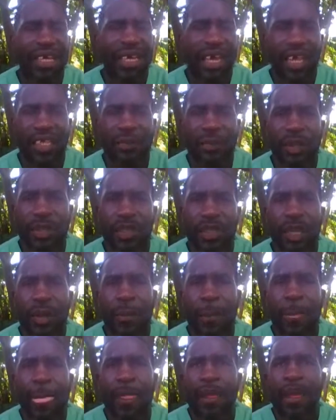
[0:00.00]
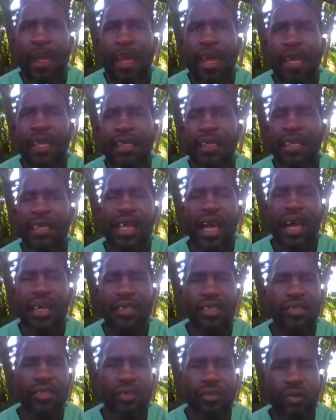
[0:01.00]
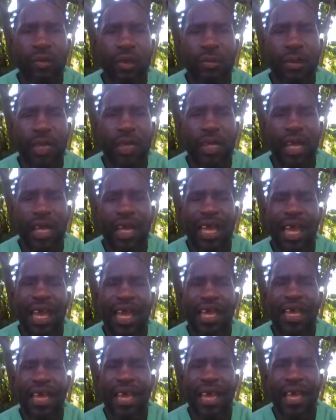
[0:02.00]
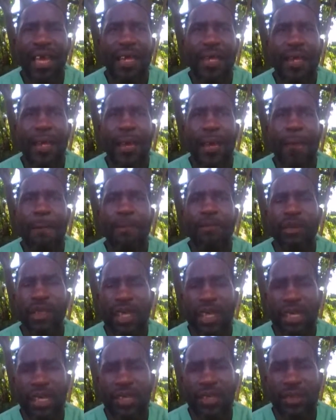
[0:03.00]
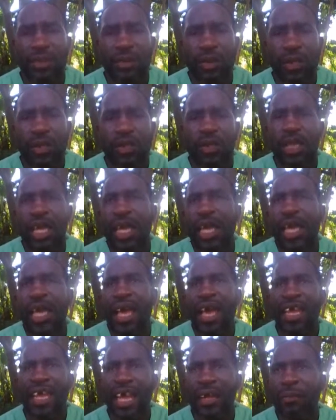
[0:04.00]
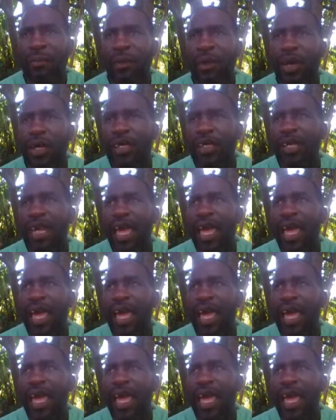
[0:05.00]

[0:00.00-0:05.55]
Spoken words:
hospital. The doctors told me that I had kidney stones. At that point,